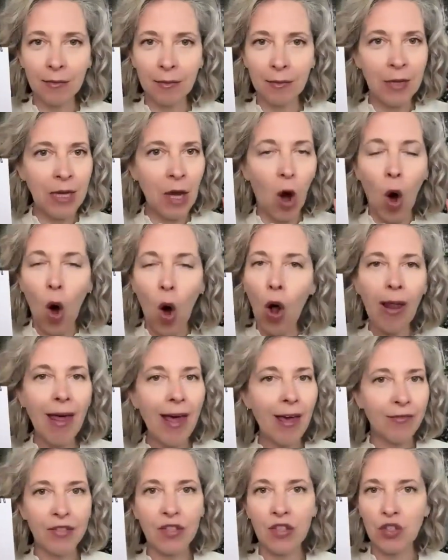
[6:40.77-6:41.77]
we all
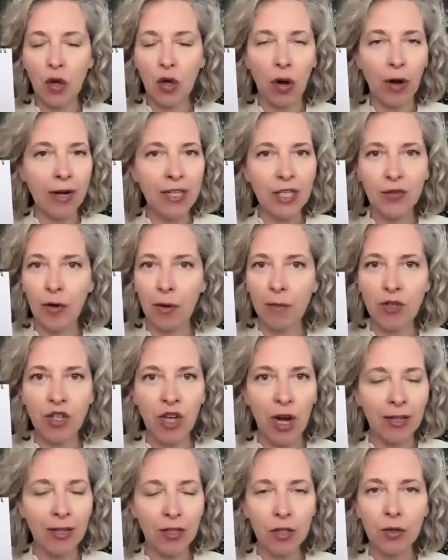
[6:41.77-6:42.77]
have stories from
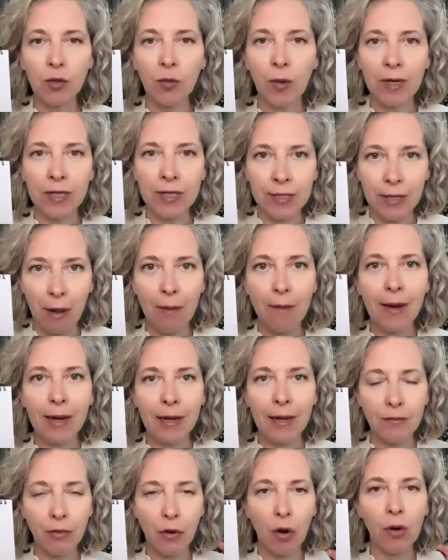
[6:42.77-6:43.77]
childhood where
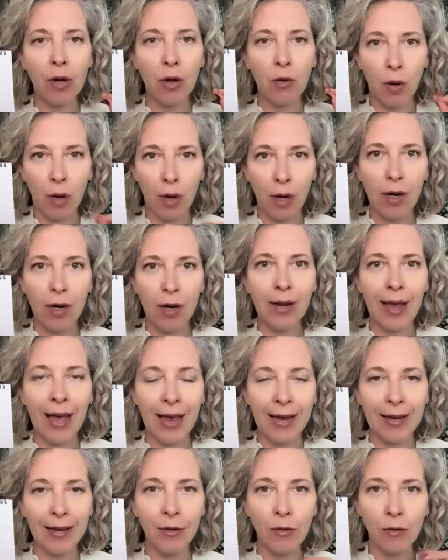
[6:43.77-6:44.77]
somebody broke a word
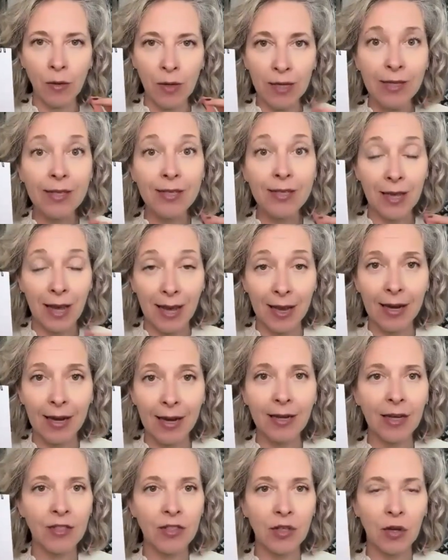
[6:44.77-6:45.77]
and we
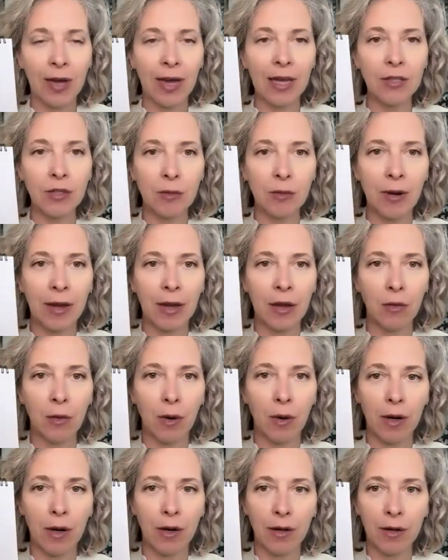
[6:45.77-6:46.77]
decided it's okay to break a
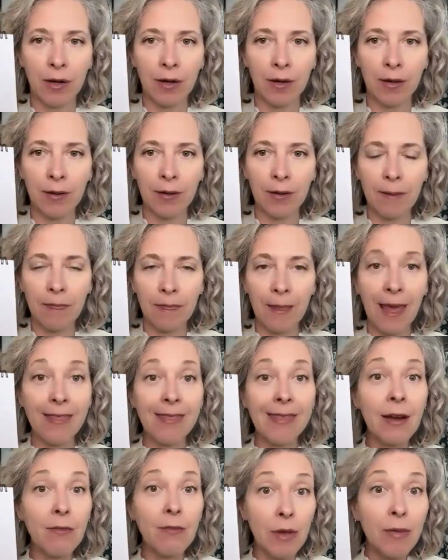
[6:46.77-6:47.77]
word.
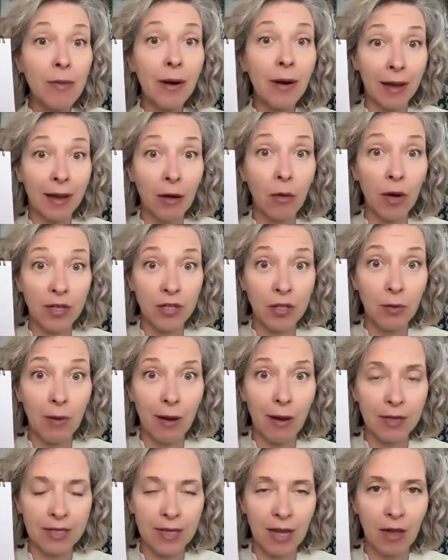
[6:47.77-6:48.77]
And then we break a word
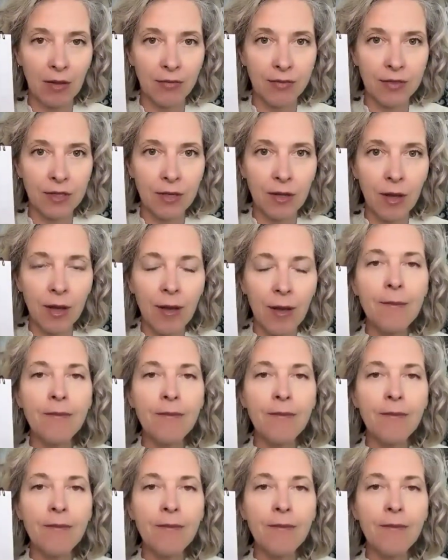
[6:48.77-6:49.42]
to ourselves.